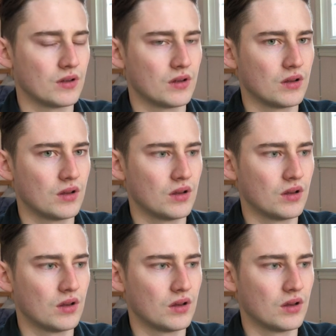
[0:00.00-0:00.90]

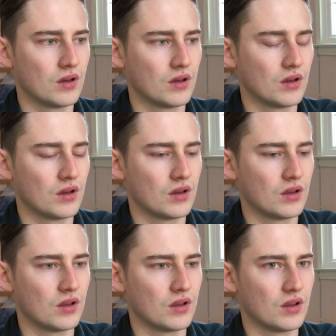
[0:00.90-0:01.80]

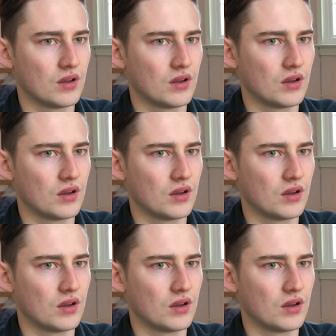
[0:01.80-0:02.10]
Nothing is said.